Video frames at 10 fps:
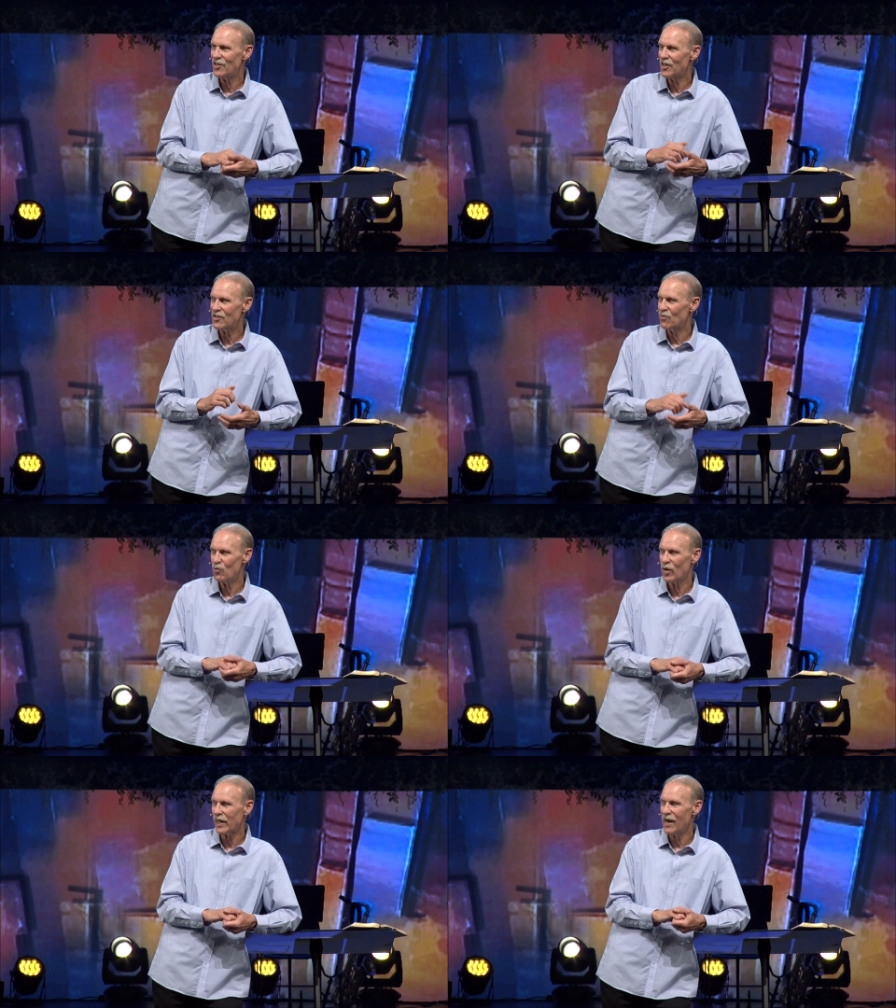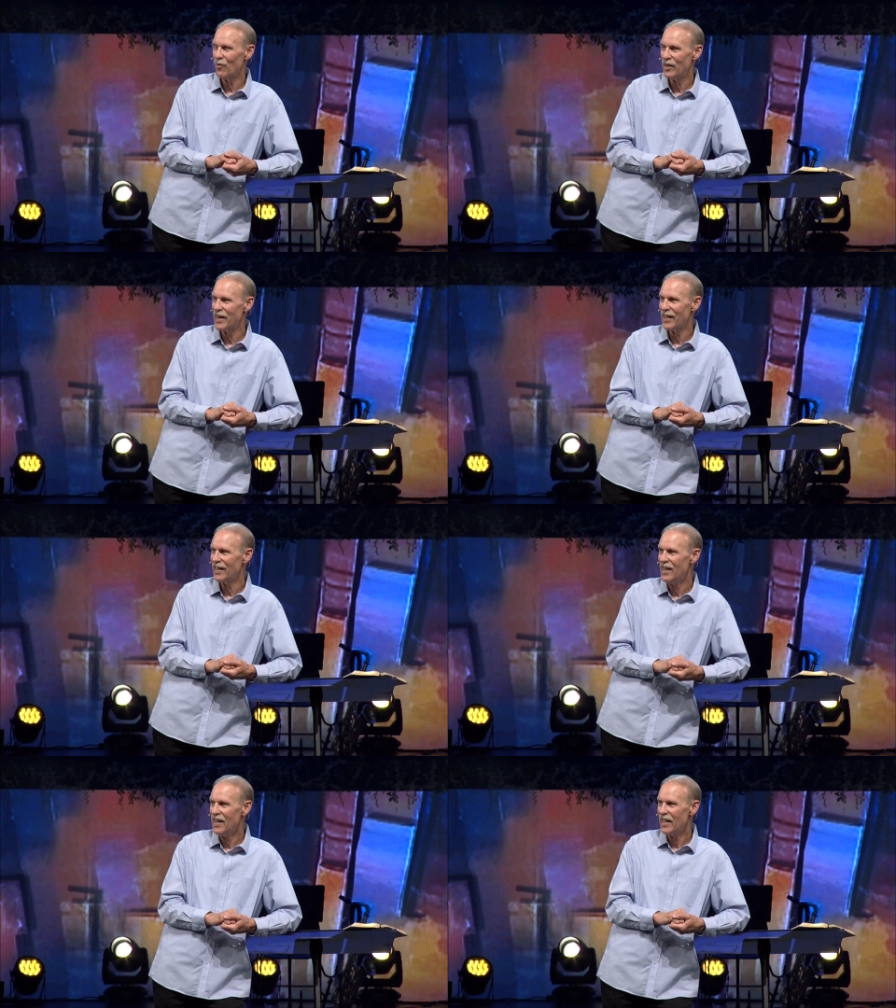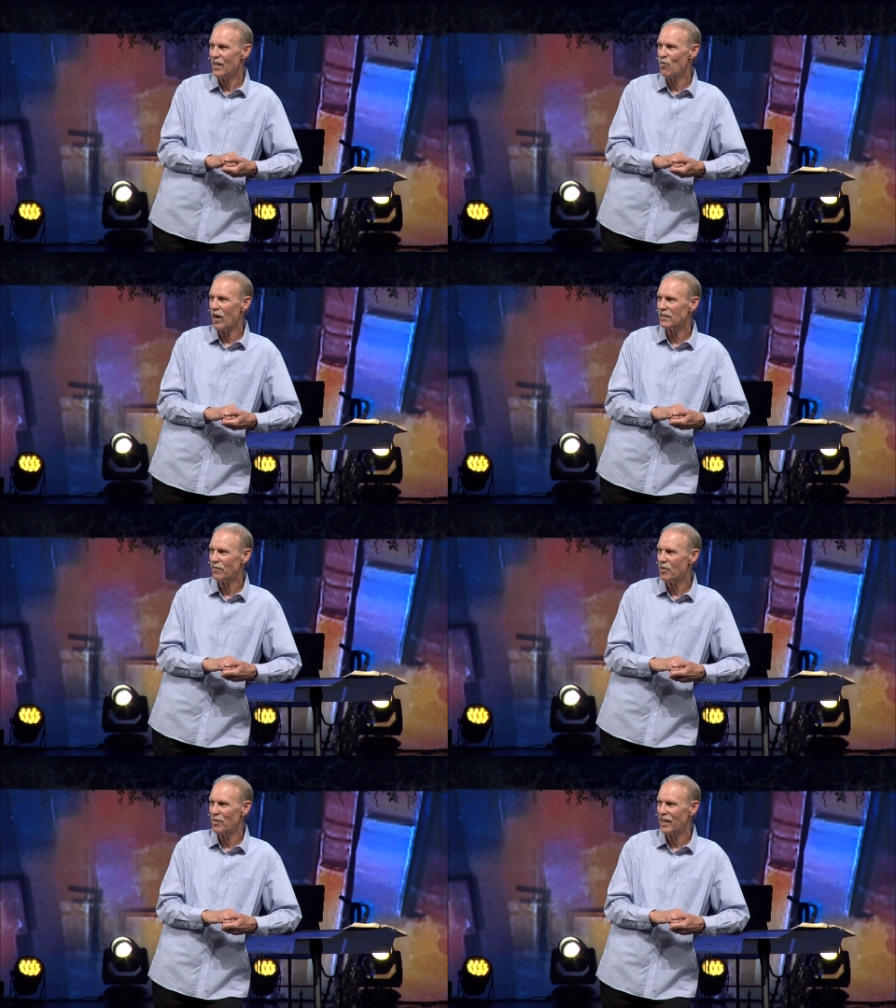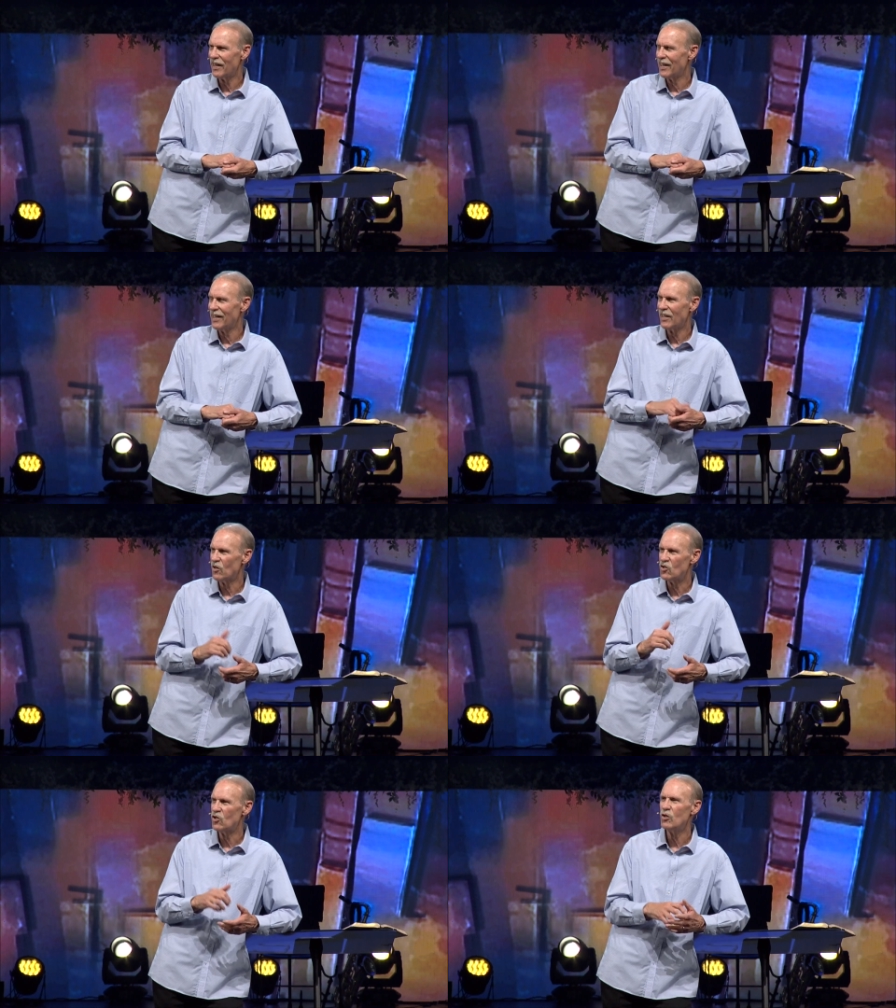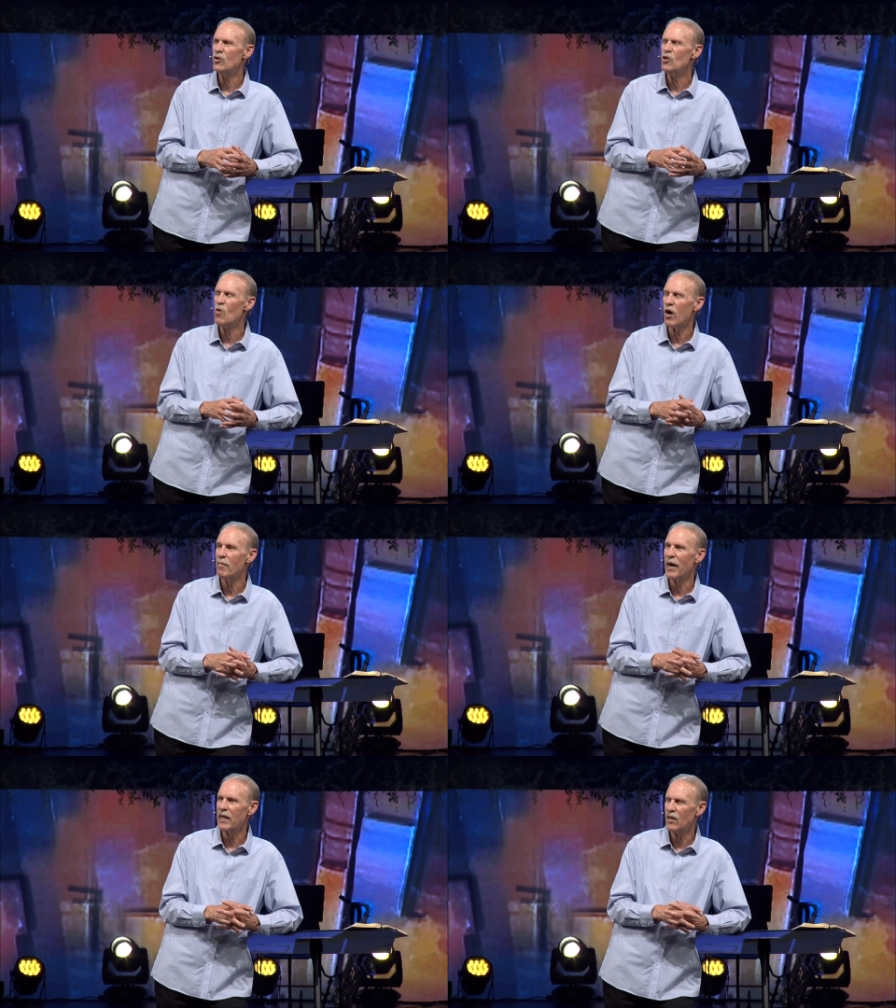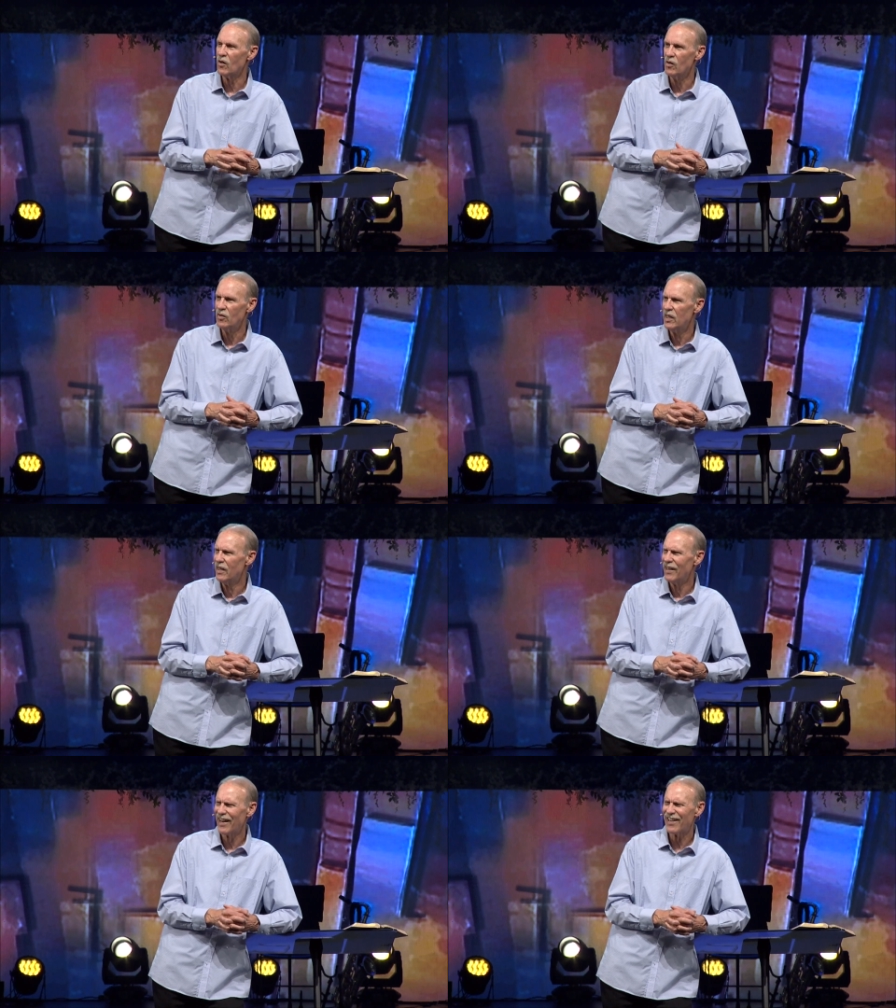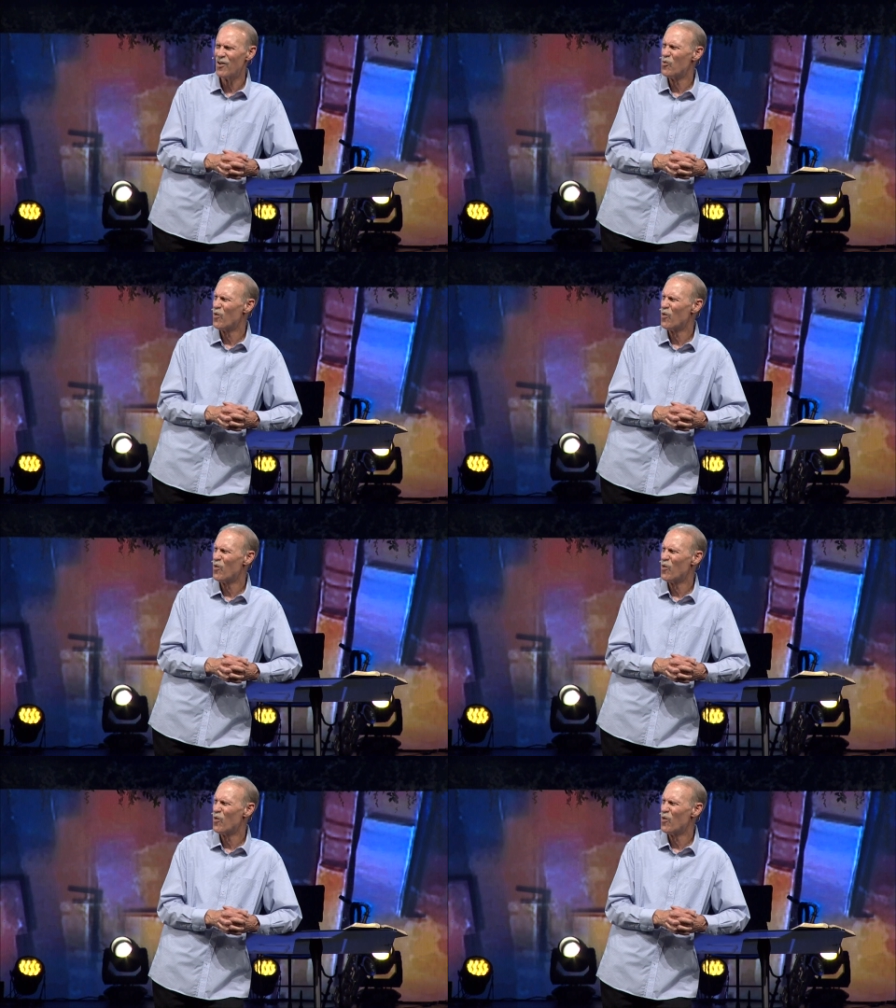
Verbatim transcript: there just working out one day, and he walks up to me and, and he goes, Dude, you are my hero. I go,